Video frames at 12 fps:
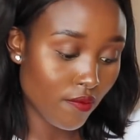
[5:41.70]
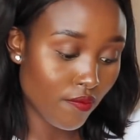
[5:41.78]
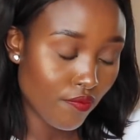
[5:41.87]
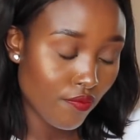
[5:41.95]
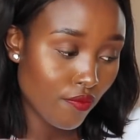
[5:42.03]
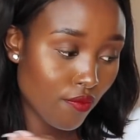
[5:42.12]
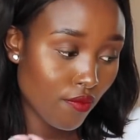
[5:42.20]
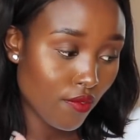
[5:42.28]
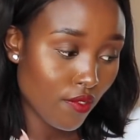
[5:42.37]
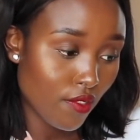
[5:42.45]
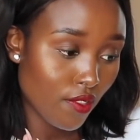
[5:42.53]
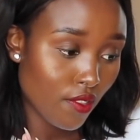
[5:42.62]

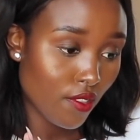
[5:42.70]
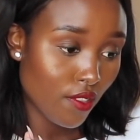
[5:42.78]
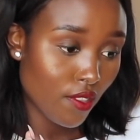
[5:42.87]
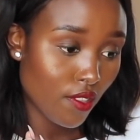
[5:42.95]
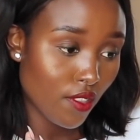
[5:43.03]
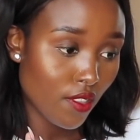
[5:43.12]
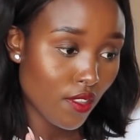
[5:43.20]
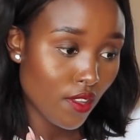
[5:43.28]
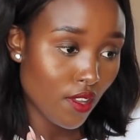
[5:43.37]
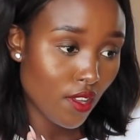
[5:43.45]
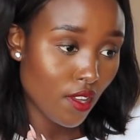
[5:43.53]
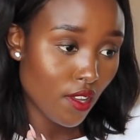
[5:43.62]

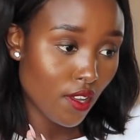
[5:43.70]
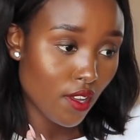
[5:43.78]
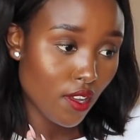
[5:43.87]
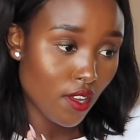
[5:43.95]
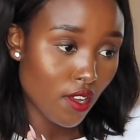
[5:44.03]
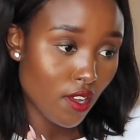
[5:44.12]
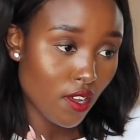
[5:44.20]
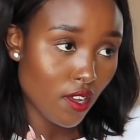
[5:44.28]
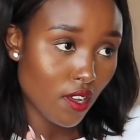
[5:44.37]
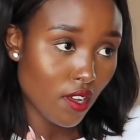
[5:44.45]
(silence)